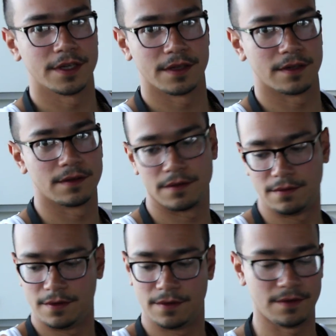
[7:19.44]
thing
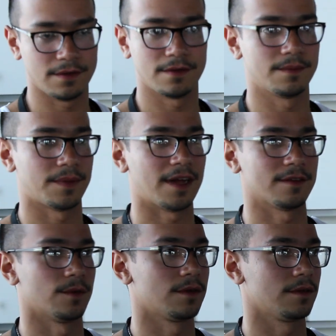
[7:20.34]

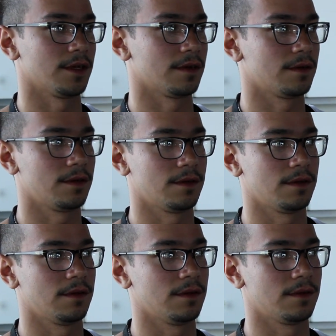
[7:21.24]
possible. Yeah.
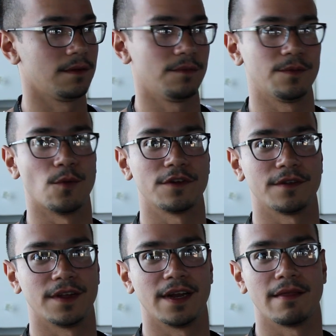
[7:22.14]
More
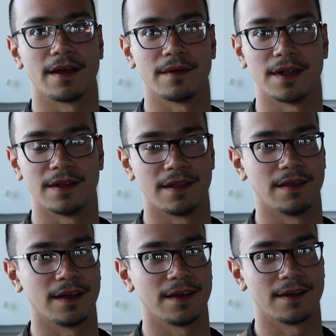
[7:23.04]
so than anything, I, I
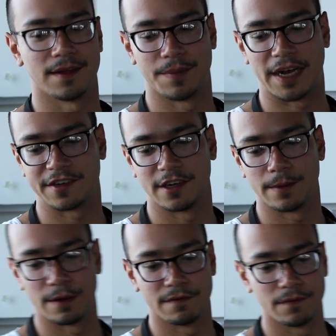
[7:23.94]
think I'm passionate
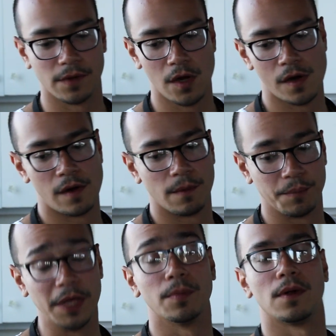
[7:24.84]
about
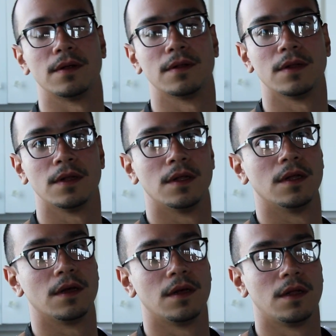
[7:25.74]
people
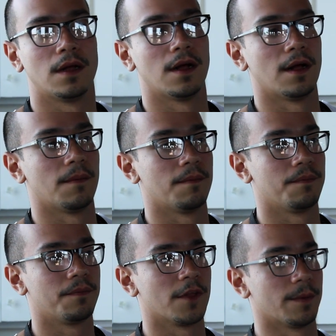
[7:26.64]
um,
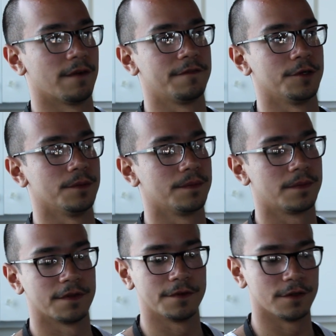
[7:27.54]
than about food.
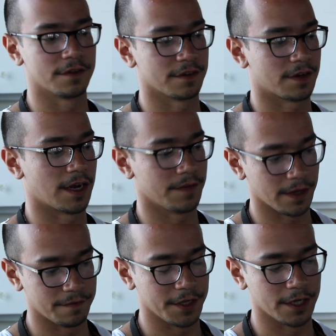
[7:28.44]
The food is just kind of
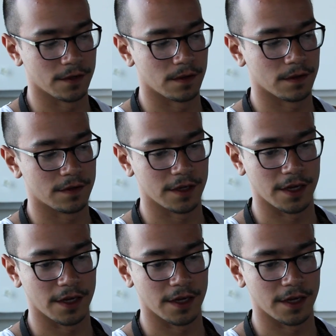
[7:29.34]
like a vehicle to